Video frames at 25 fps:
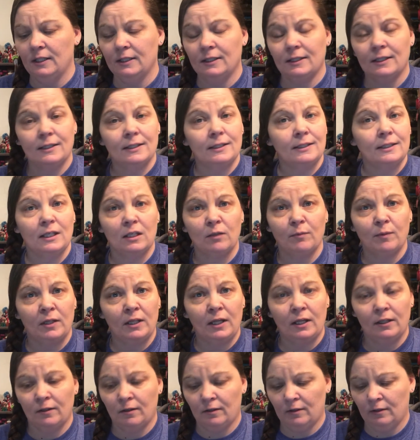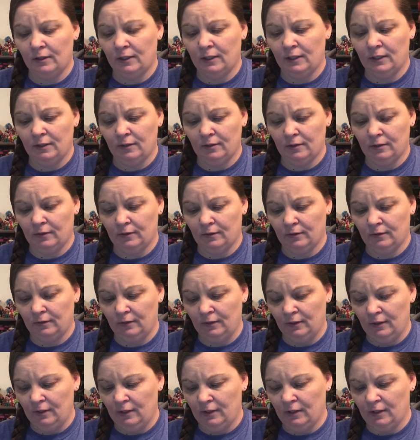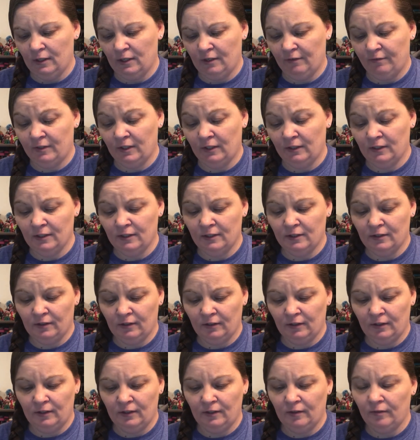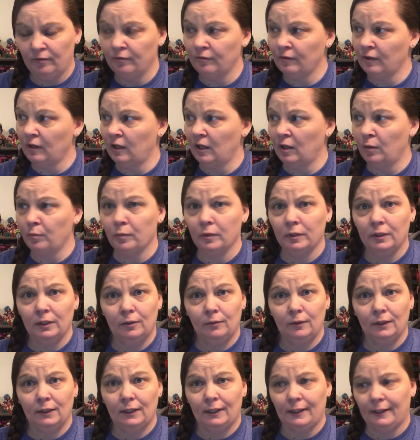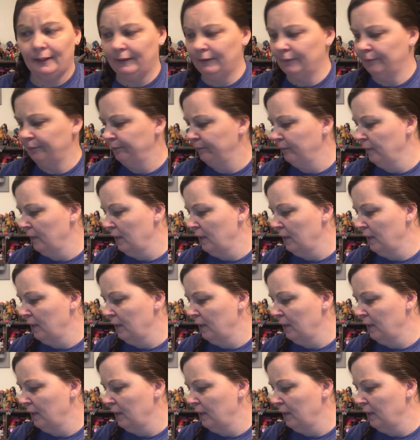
It doesn't take me that long at all. I've done this long enough. I'm pretty quick at it.